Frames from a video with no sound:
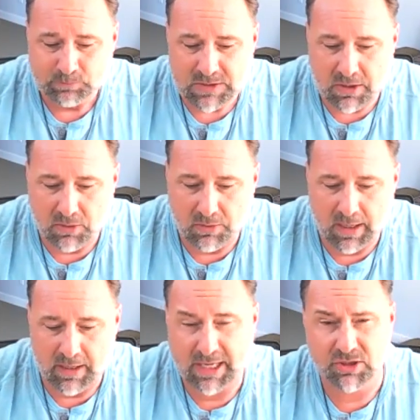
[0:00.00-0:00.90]
So,
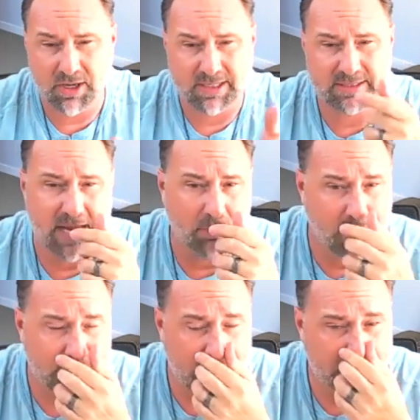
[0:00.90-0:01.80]
uh, Adriana, does that
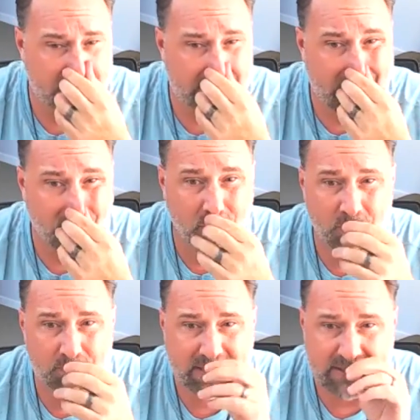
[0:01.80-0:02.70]
resonate? Does that
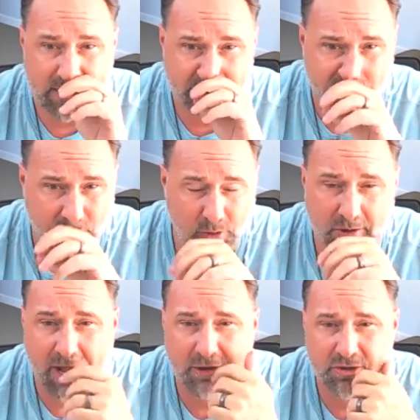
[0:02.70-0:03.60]
quote make sense for where
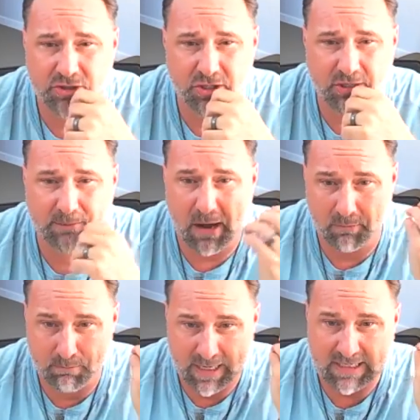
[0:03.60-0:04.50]
you're at on your journey about
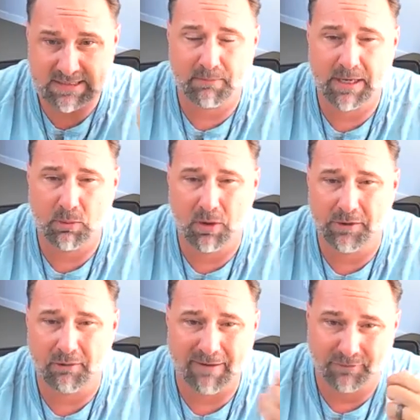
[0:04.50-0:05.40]
meeting somebody where
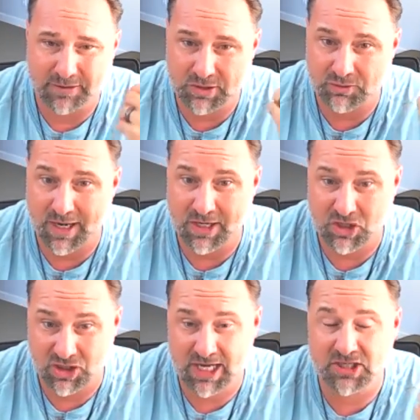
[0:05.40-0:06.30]
they're at versus trying to
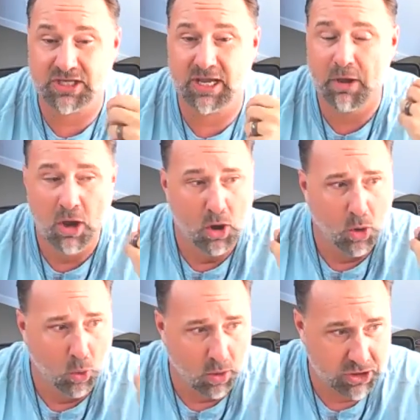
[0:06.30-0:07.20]
change them
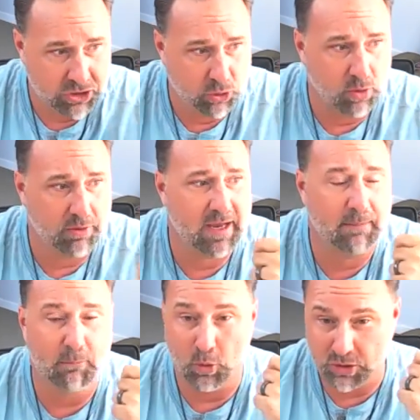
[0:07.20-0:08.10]
or cure
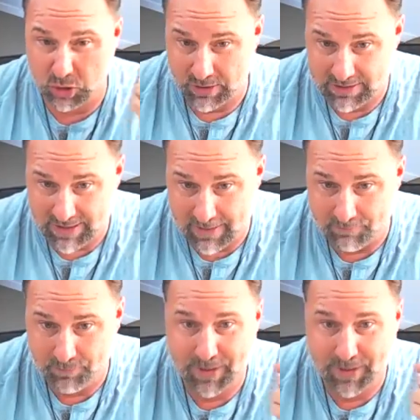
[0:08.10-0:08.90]
them or treat them?